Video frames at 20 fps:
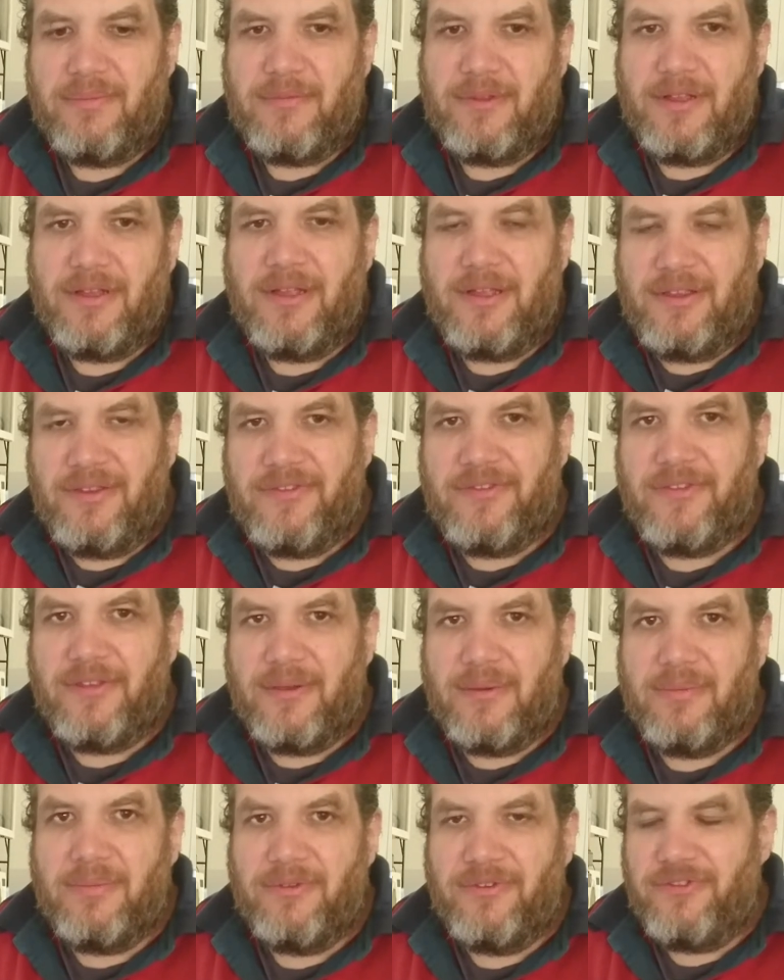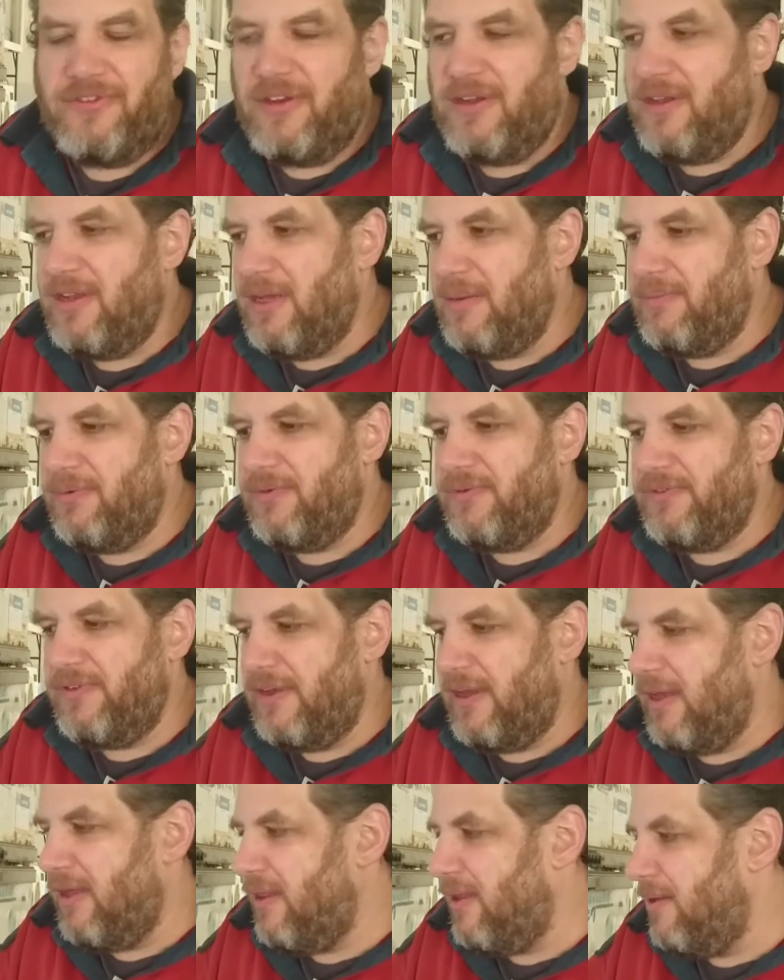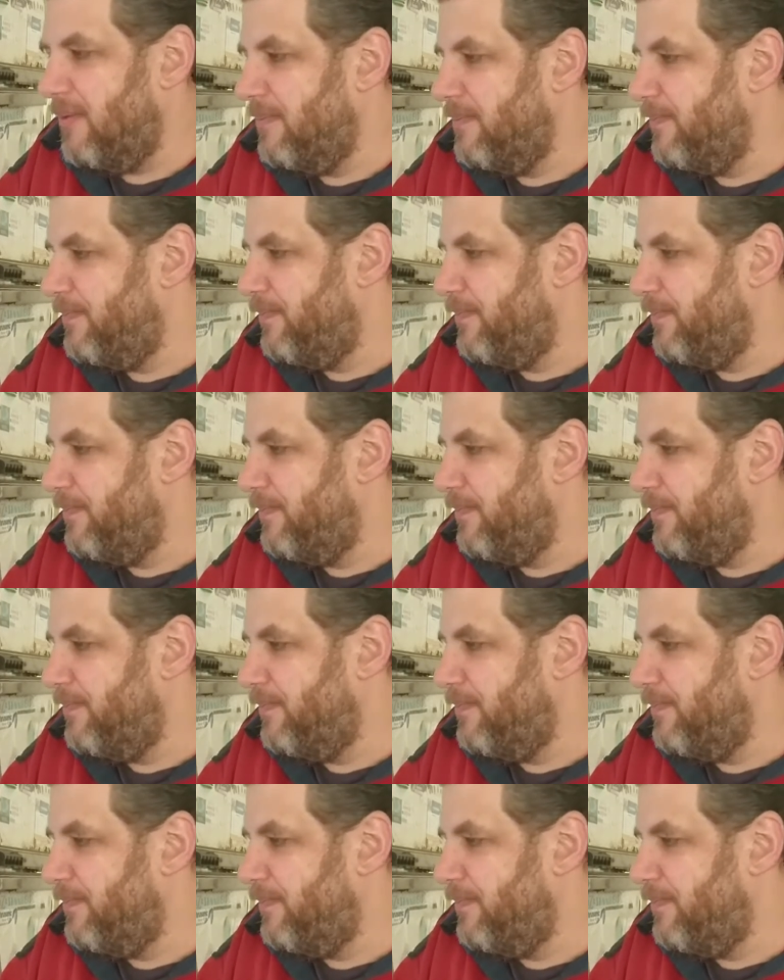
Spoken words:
cleans the machine up altogether.